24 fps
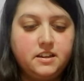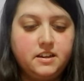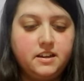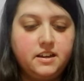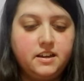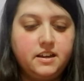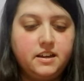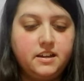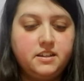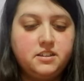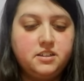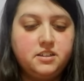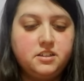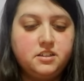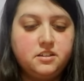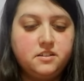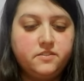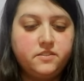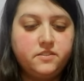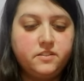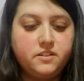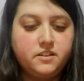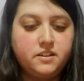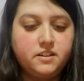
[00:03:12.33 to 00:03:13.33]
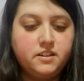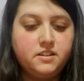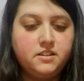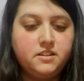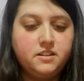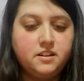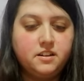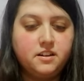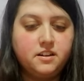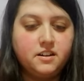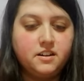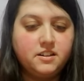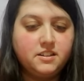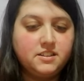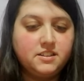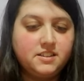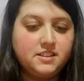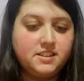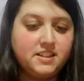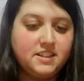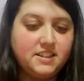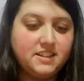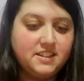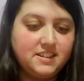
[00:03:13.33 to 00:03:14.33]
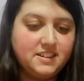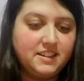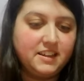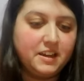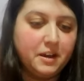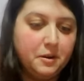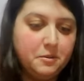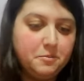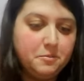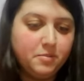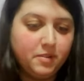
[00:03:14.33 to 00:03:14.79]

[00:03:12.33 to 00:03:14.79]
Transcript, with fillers: Extroverted dogs, yep,